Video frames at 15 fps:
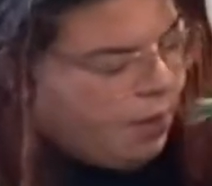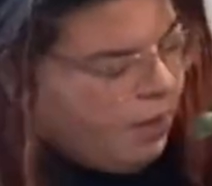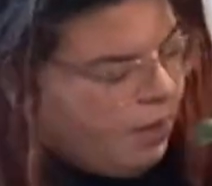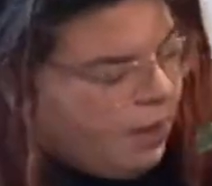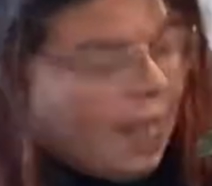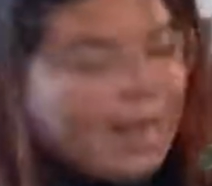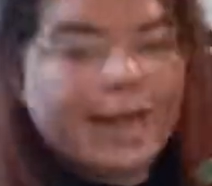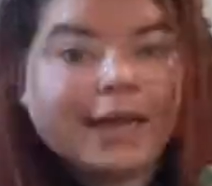
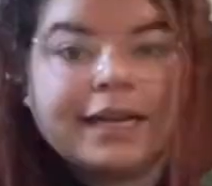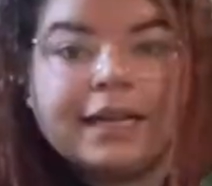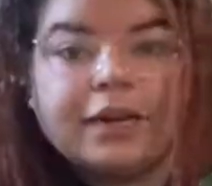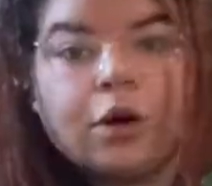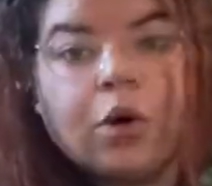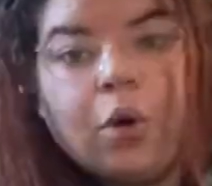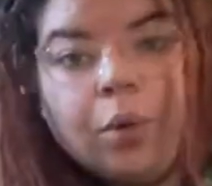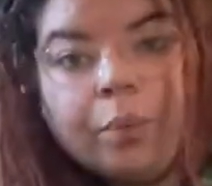I gotta get a
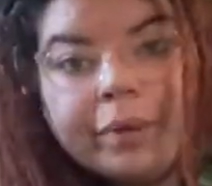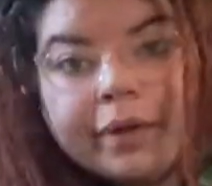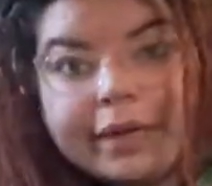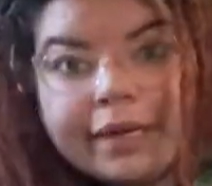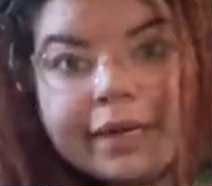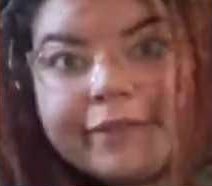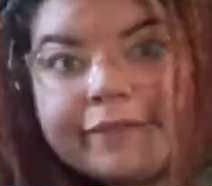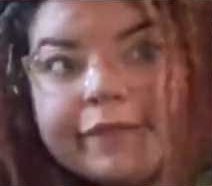hole put in
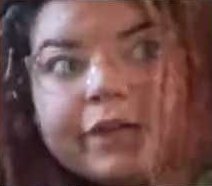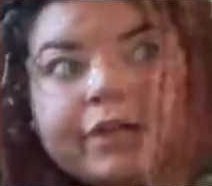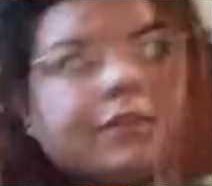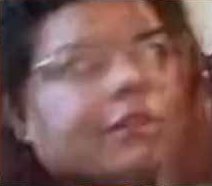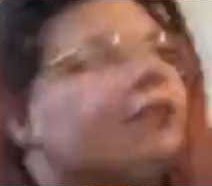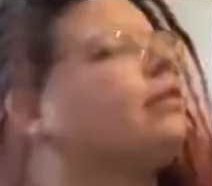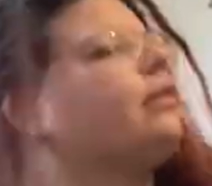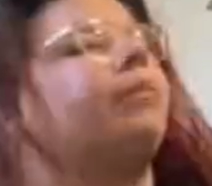it
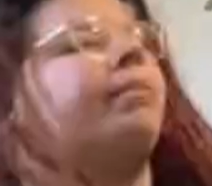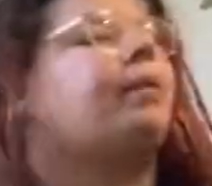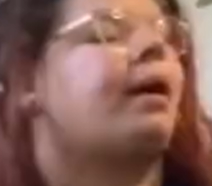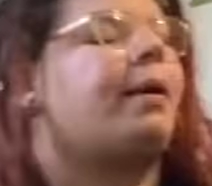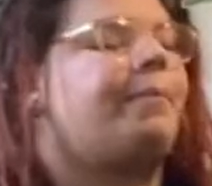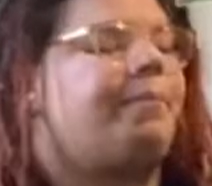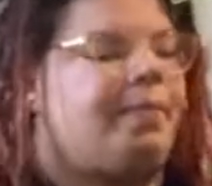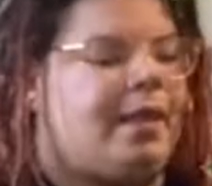first, but
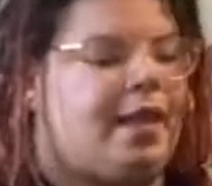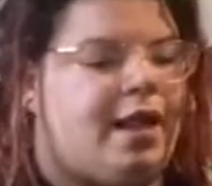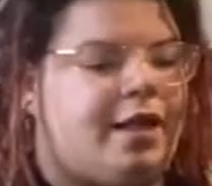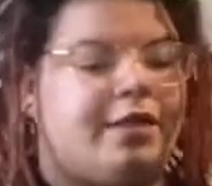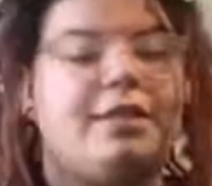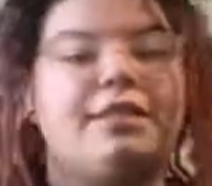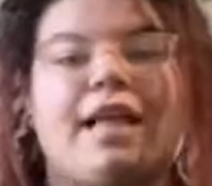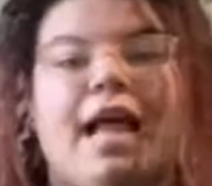
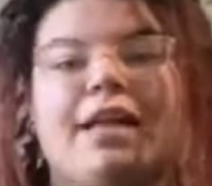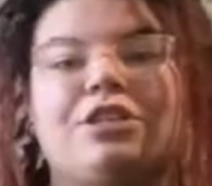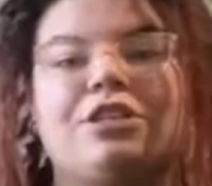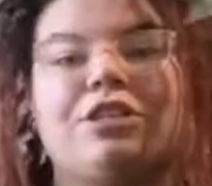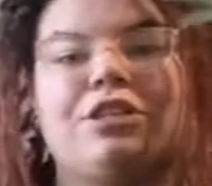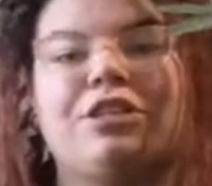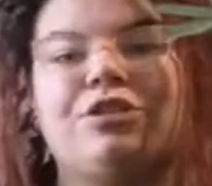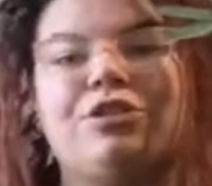this
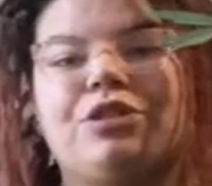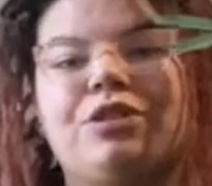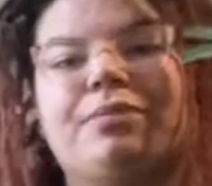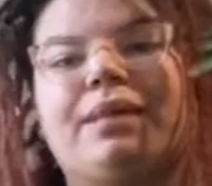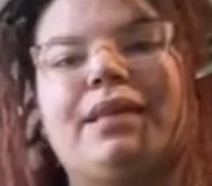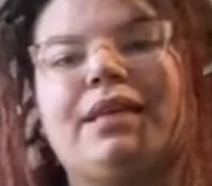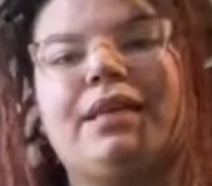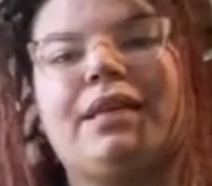actually used to
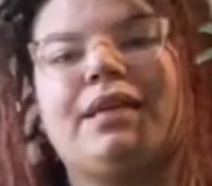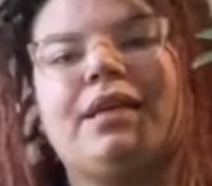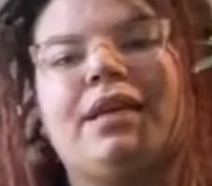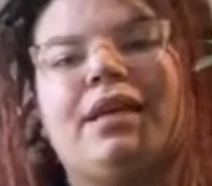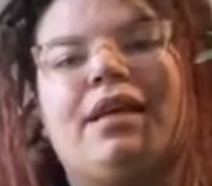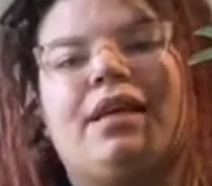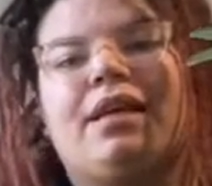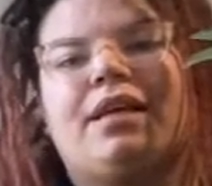be
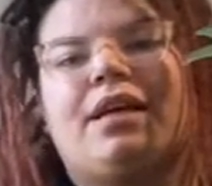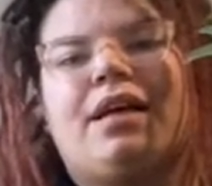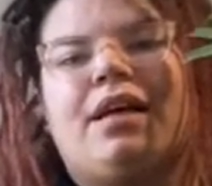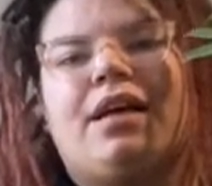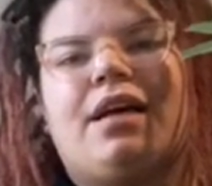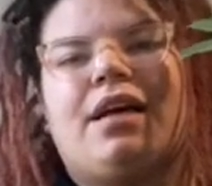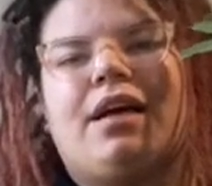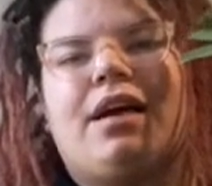
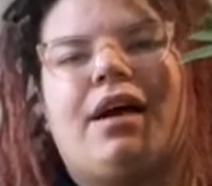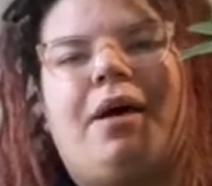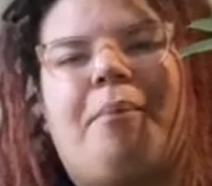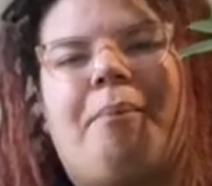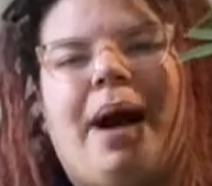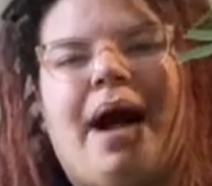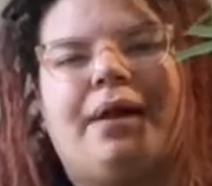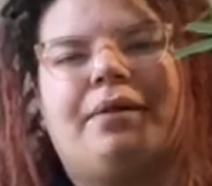a
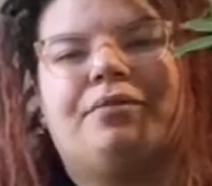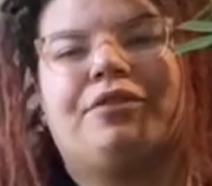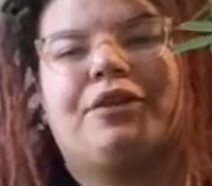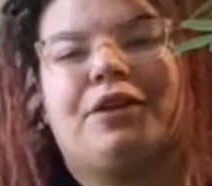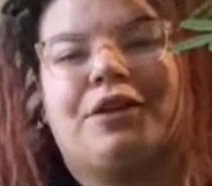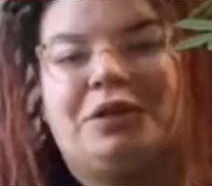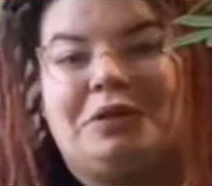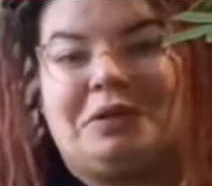bottom for a
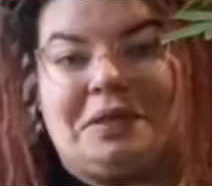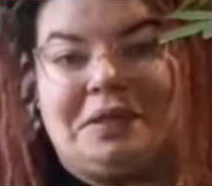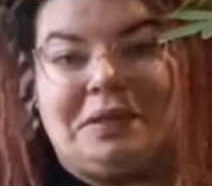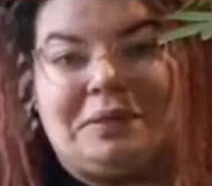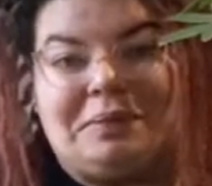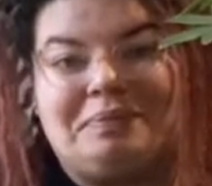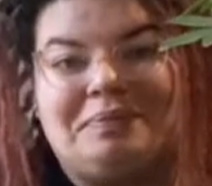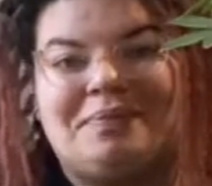
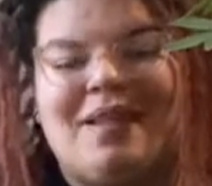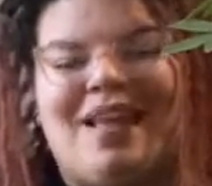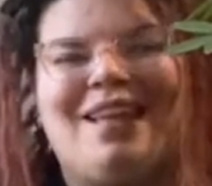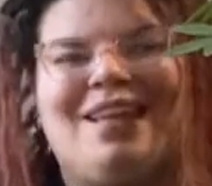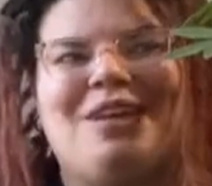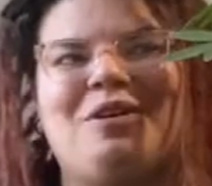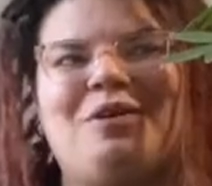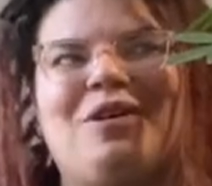grill,
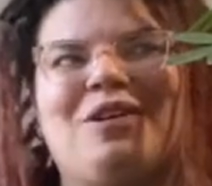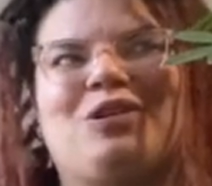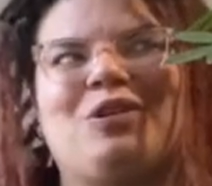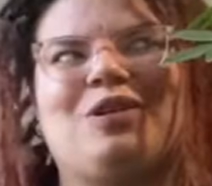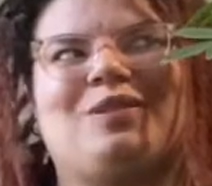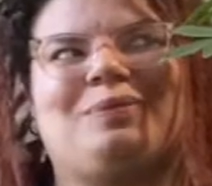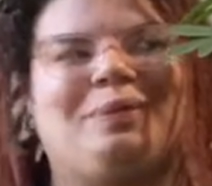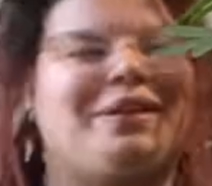which
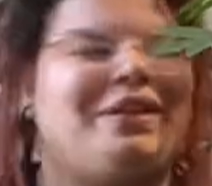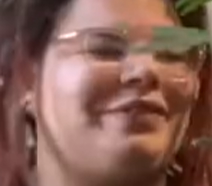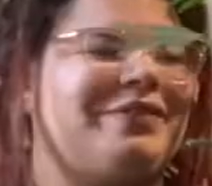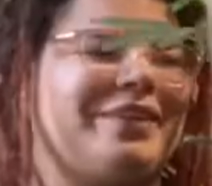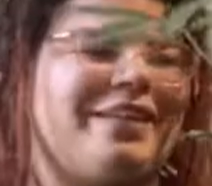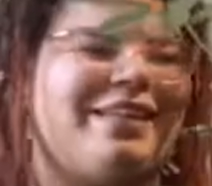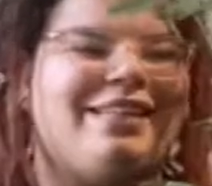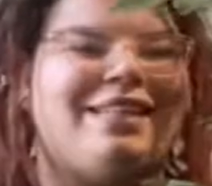was pretty
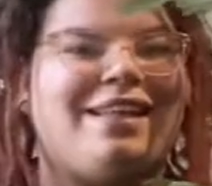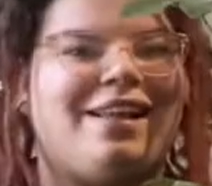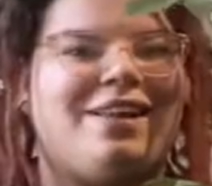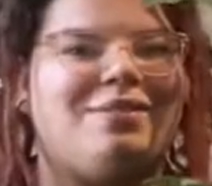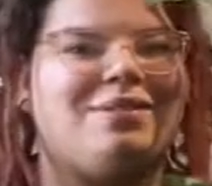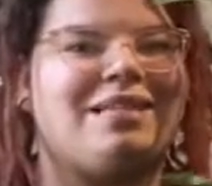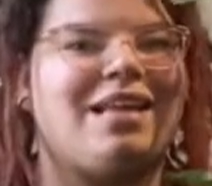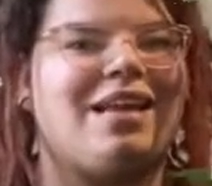funny. The lady
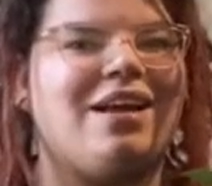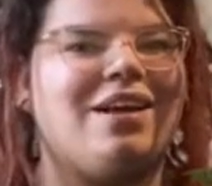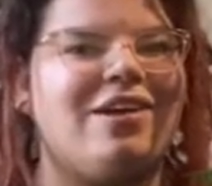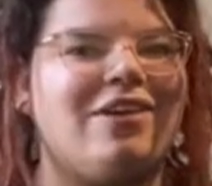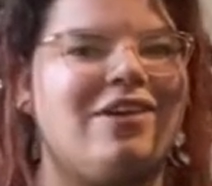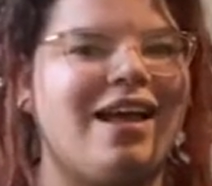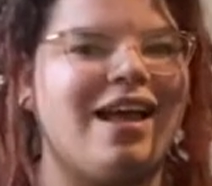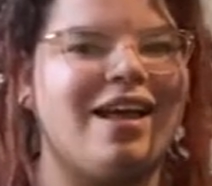was like, oh
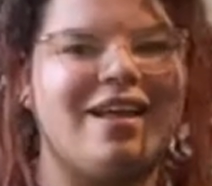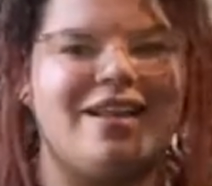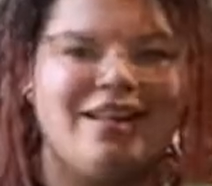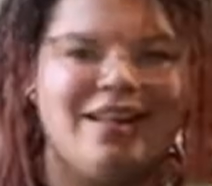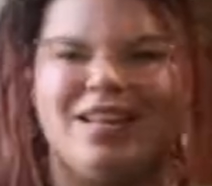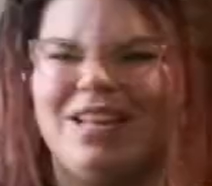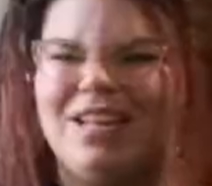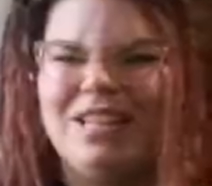yeah,
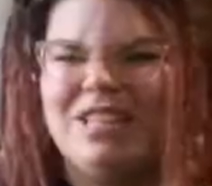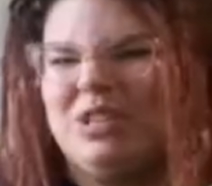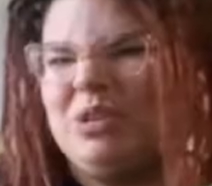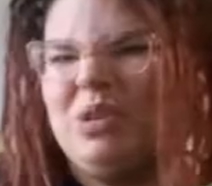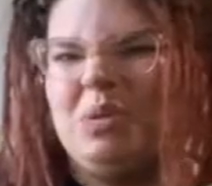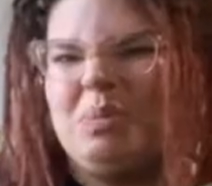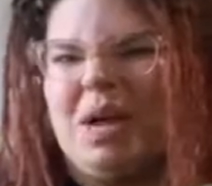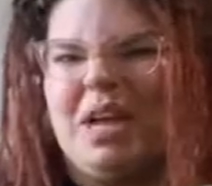it's a
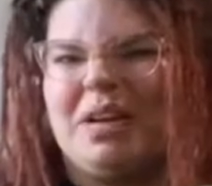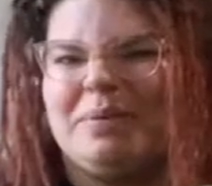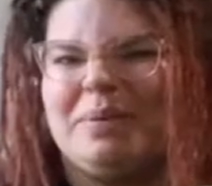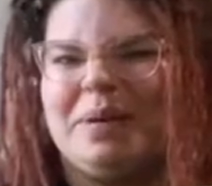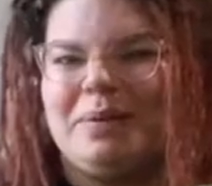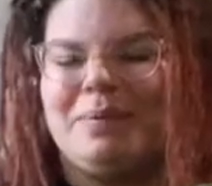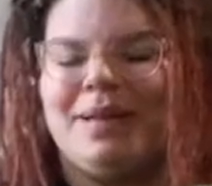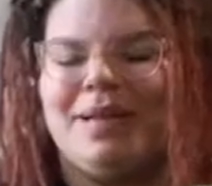grill bottom. And
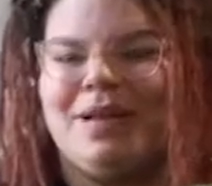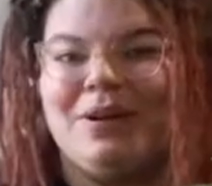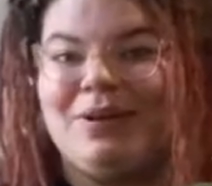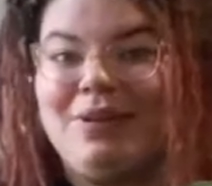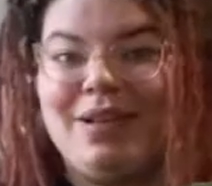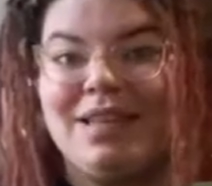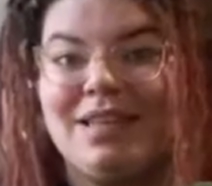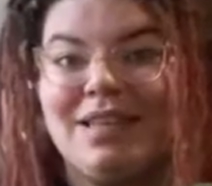I'm like,
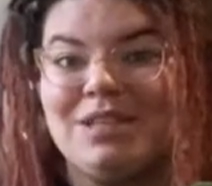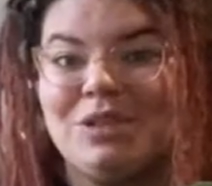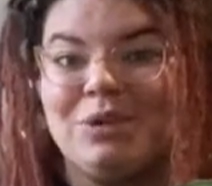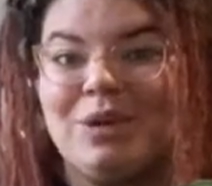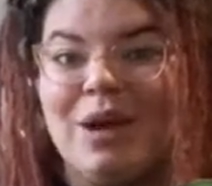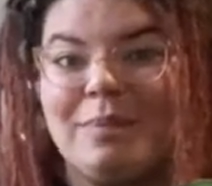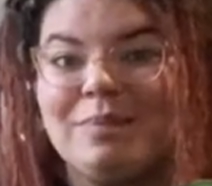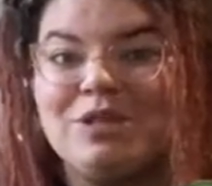okay, that's cool.
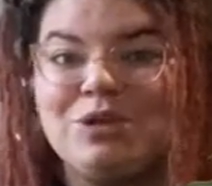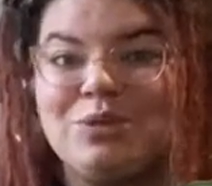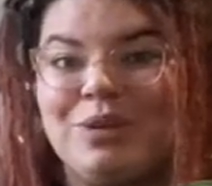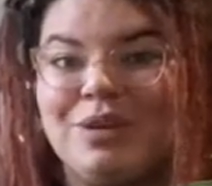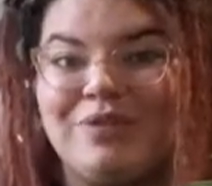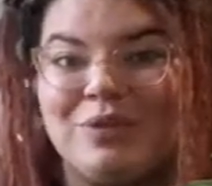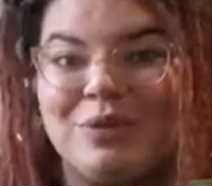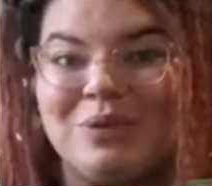How much you
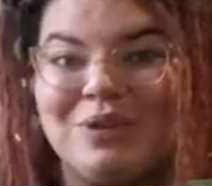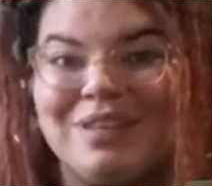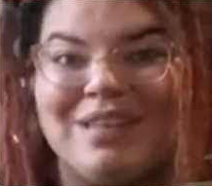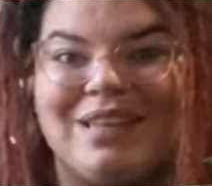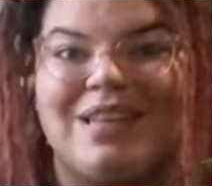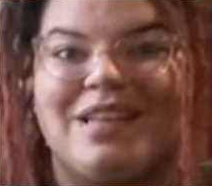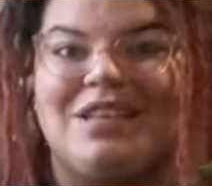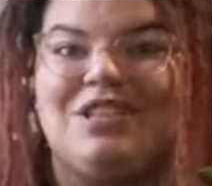want for it?
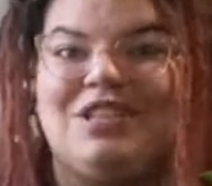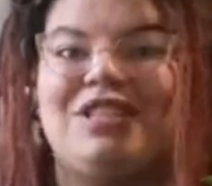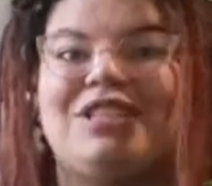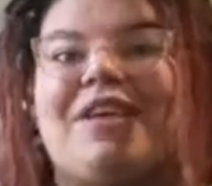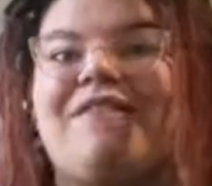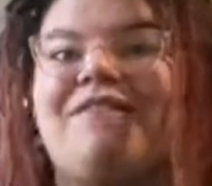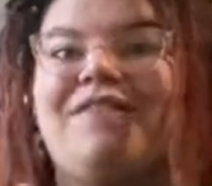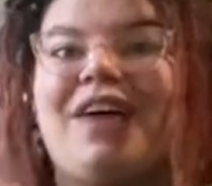She
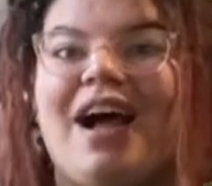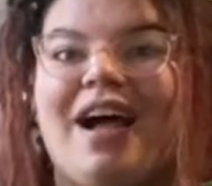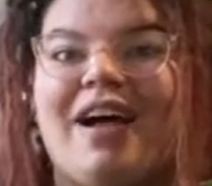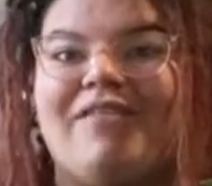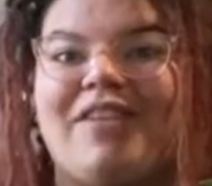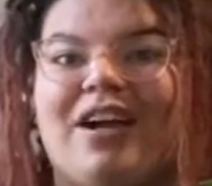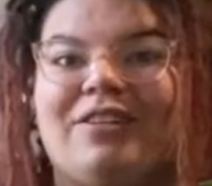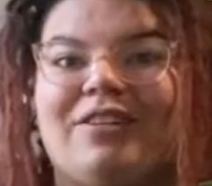said
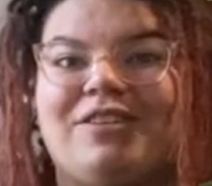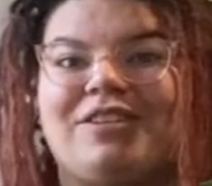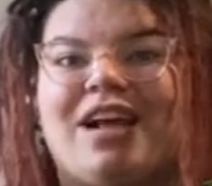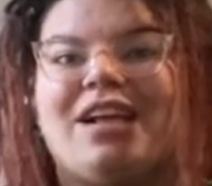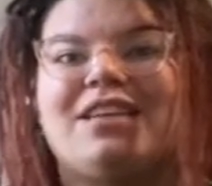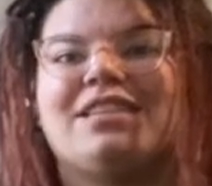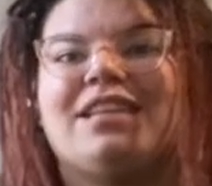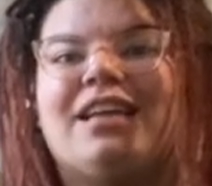$5. I
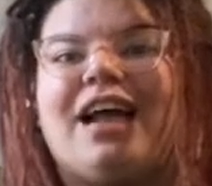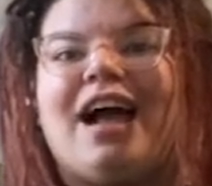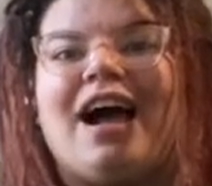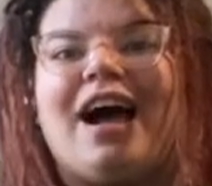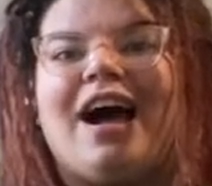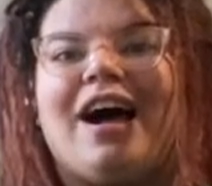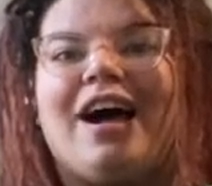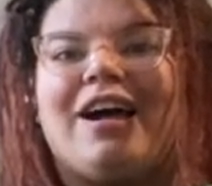said,
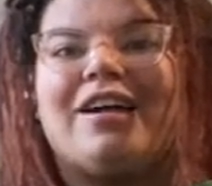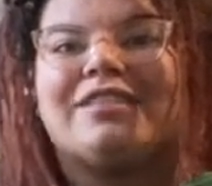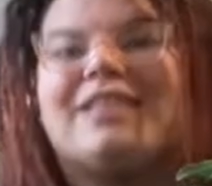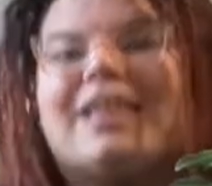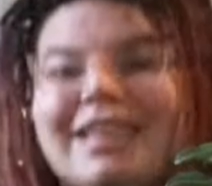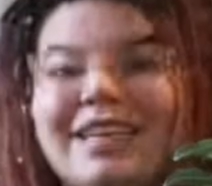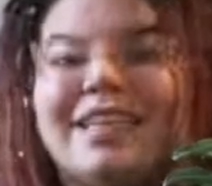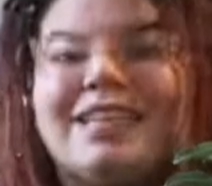I'll
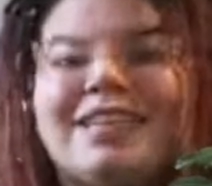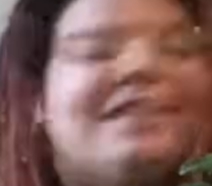take it.